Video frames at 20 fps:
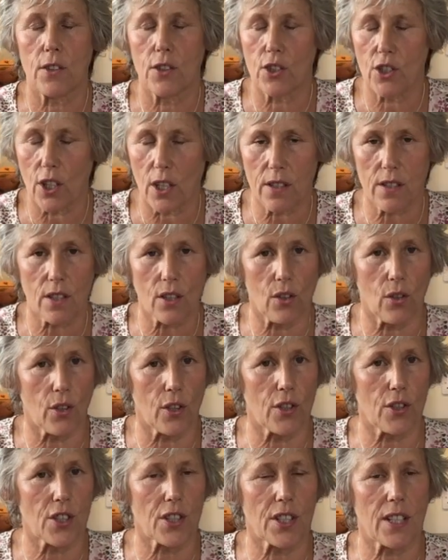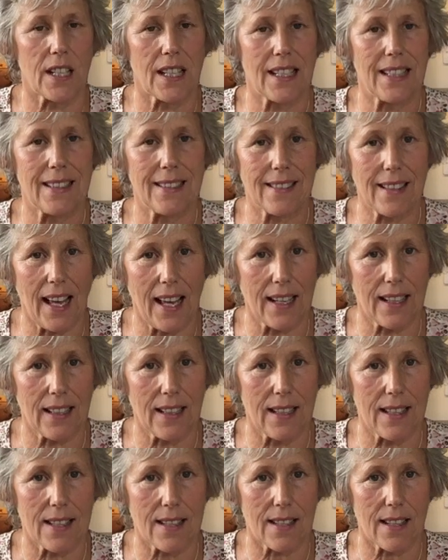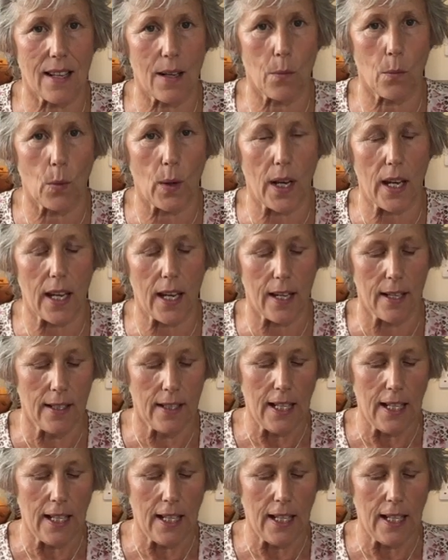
Just gorgeous in exactly the same way,